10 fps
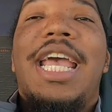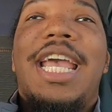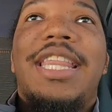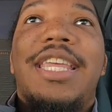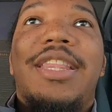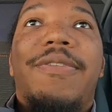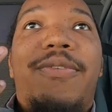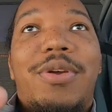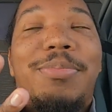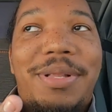And then the
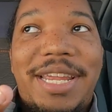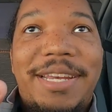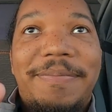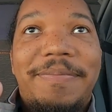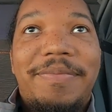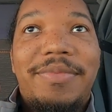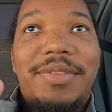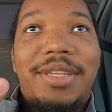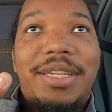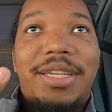fourth plane
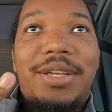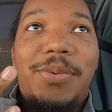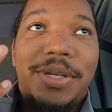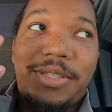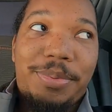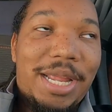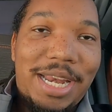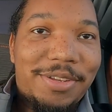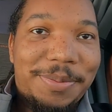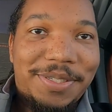was the plane
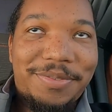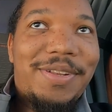I was supposed to